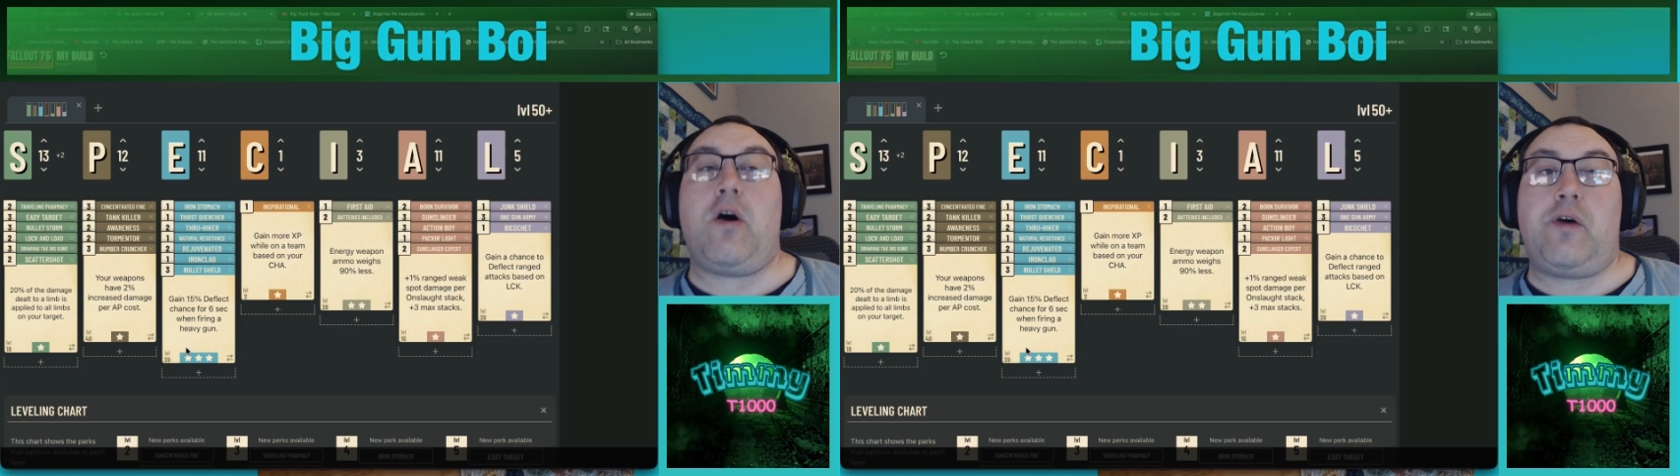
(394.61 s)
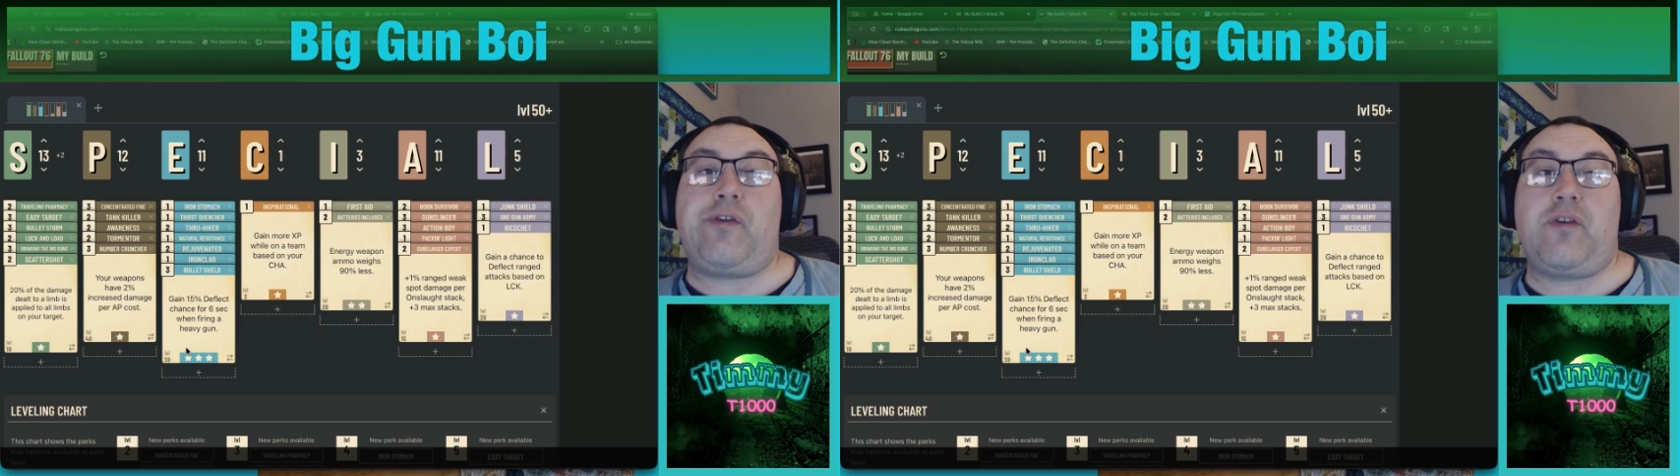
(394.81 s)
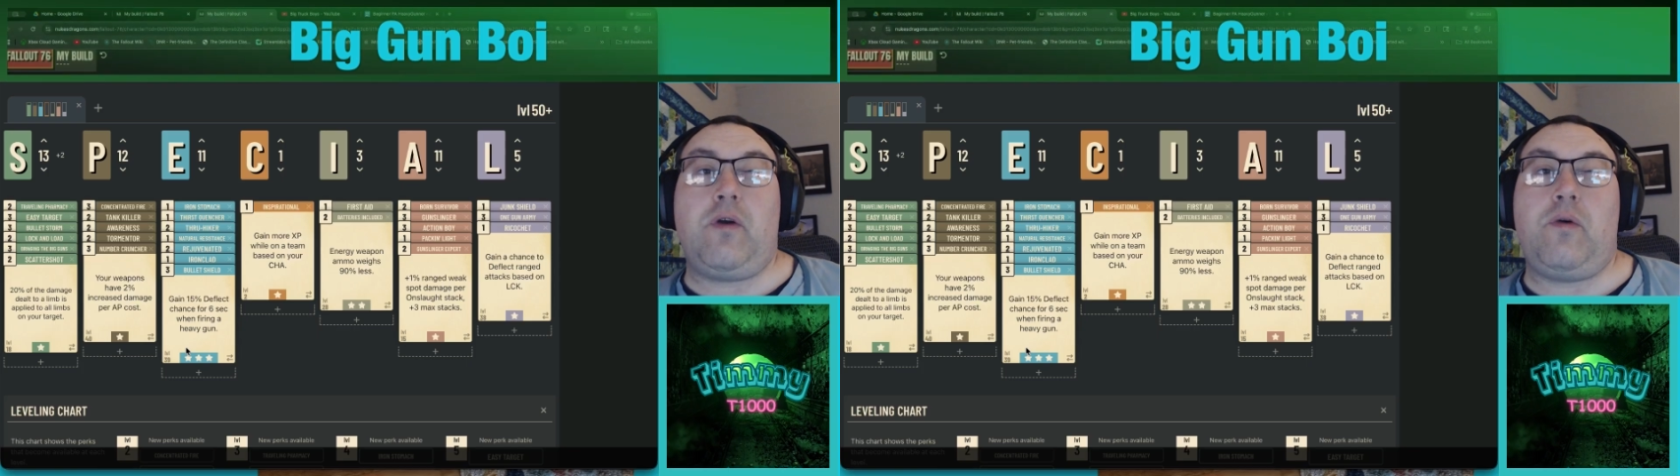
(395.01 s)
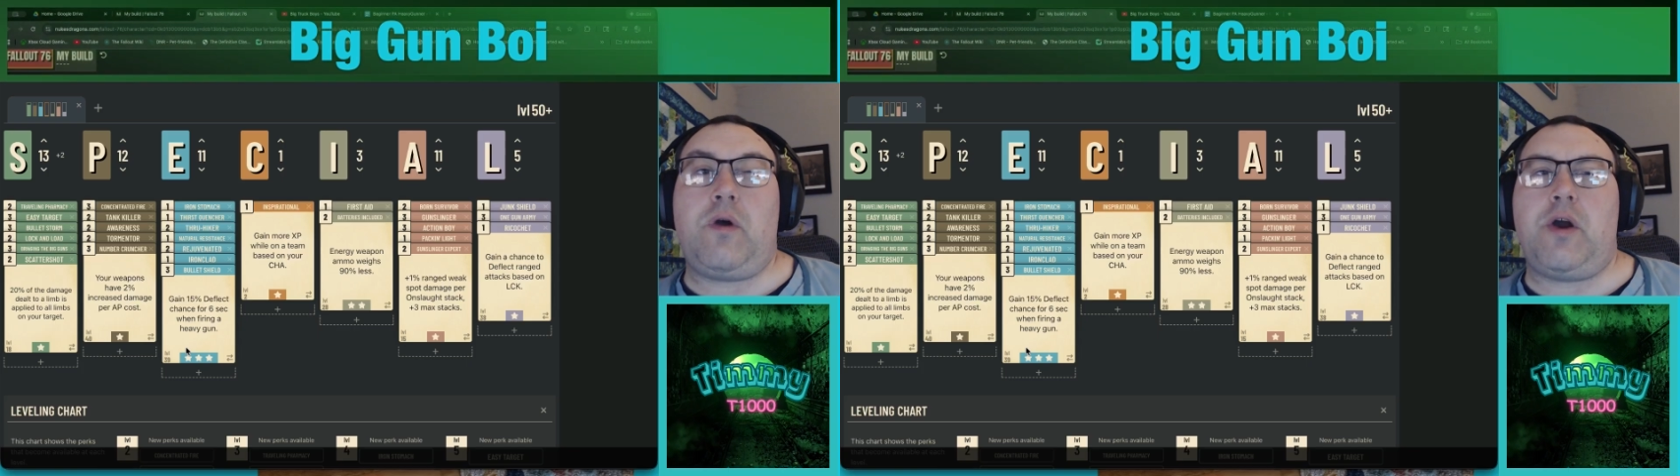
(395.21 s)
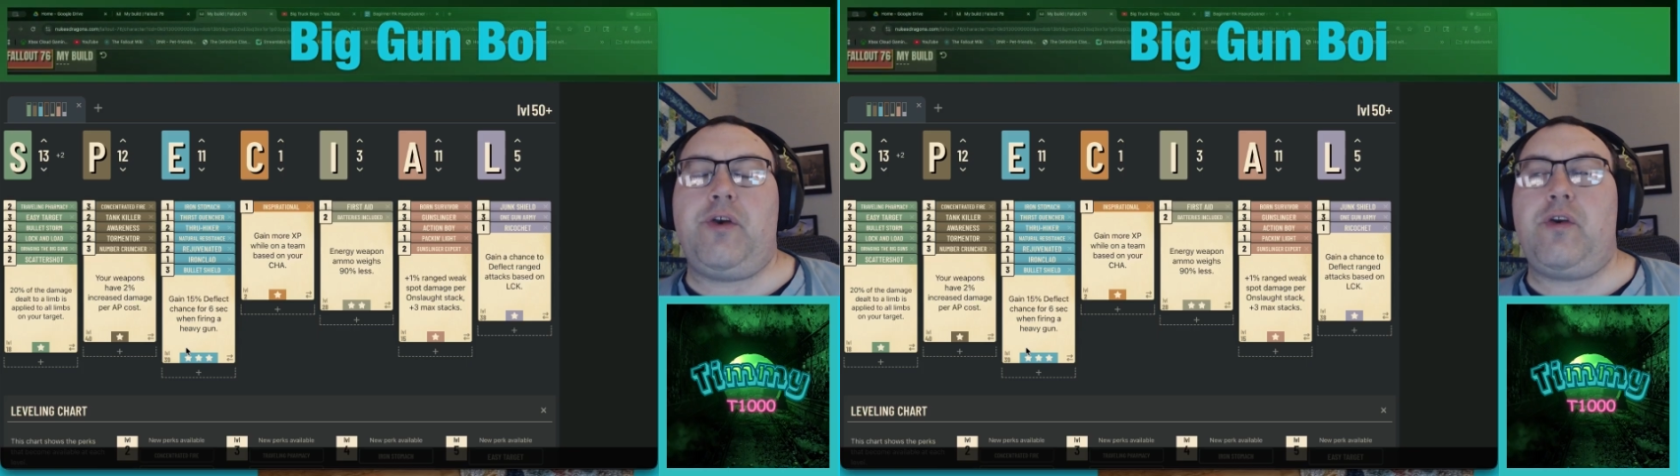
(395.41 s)
also
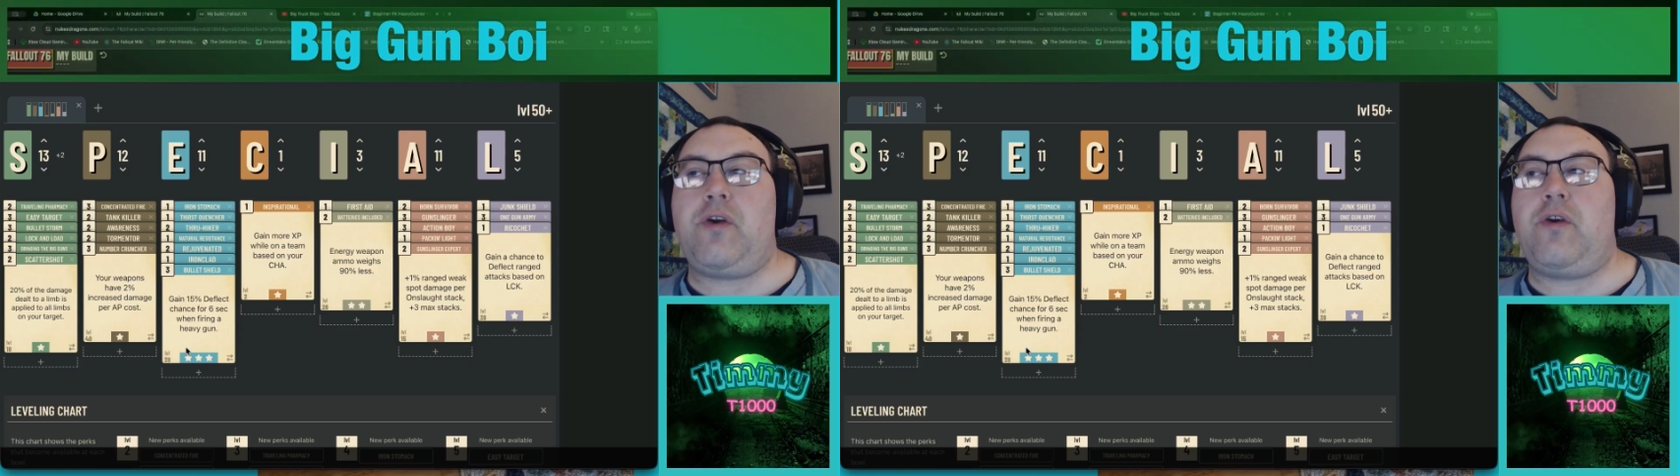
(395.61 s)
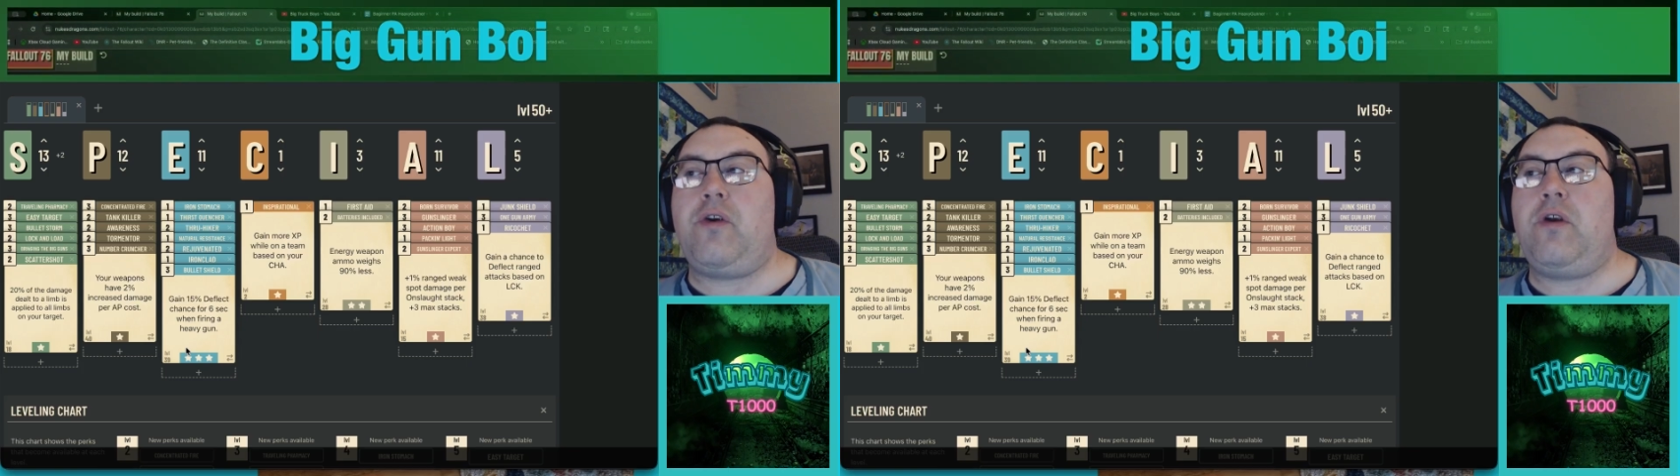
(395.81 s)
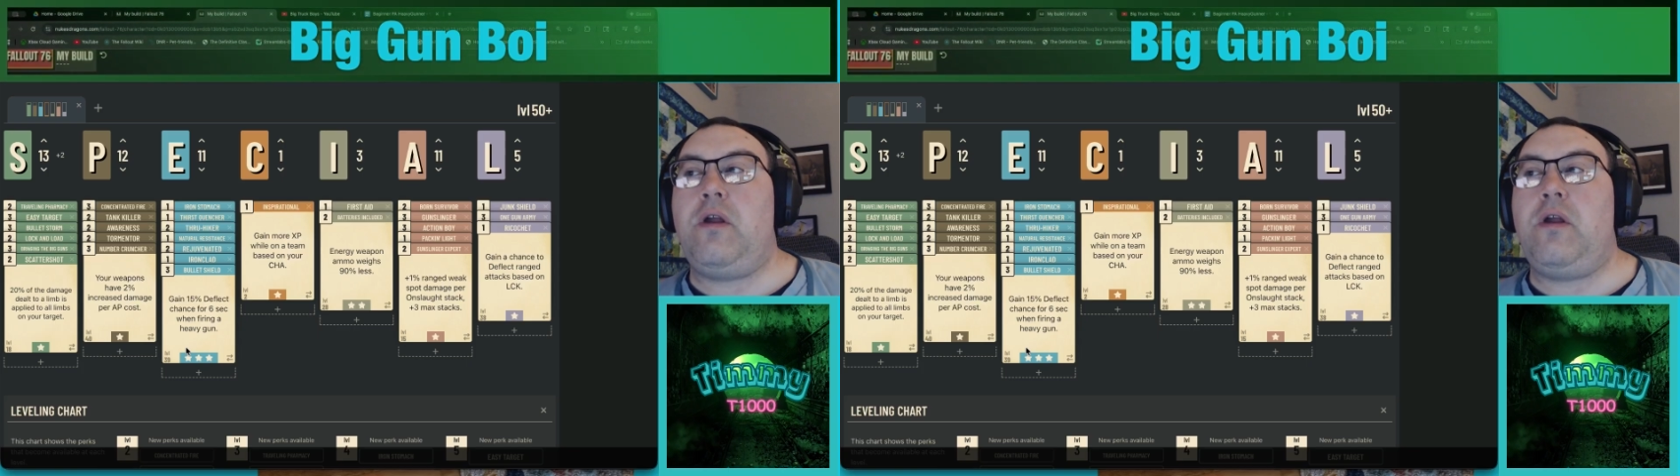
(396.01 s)
under